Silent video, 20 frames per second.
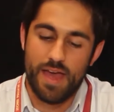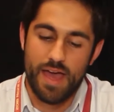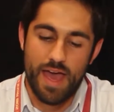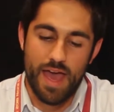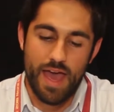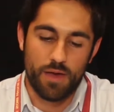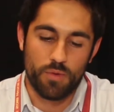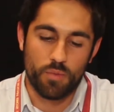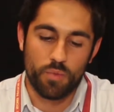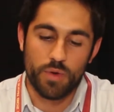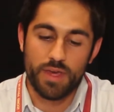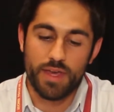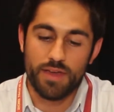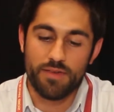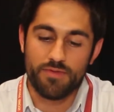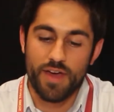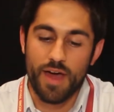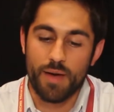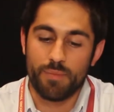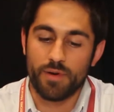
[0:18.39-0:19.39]
and we
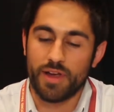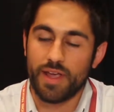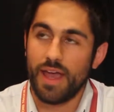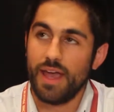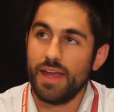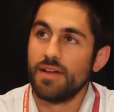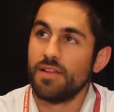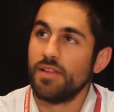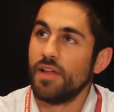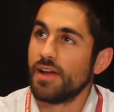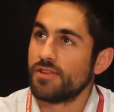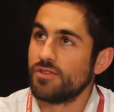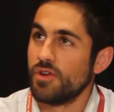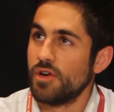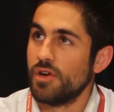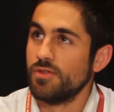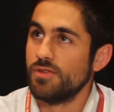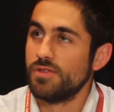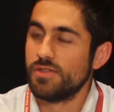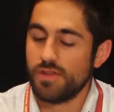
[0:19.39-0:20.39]
fabricate
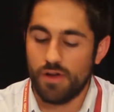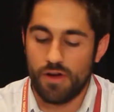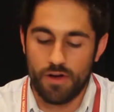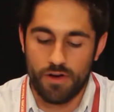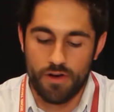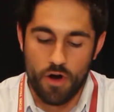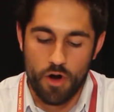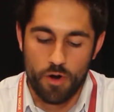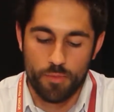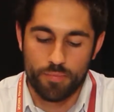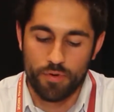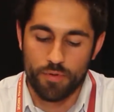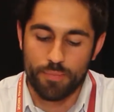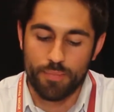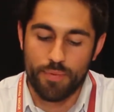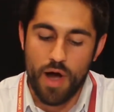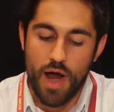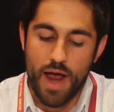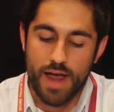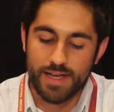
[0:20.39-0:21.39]
electrodes on our
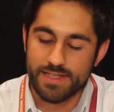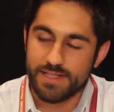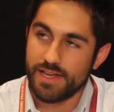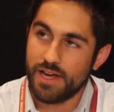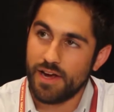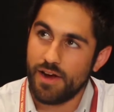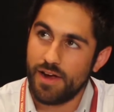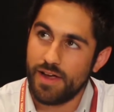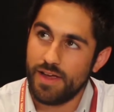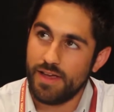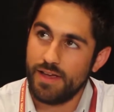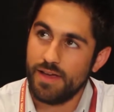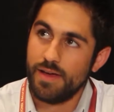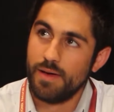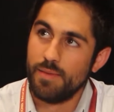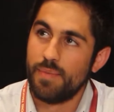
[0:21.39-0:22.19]
proprietary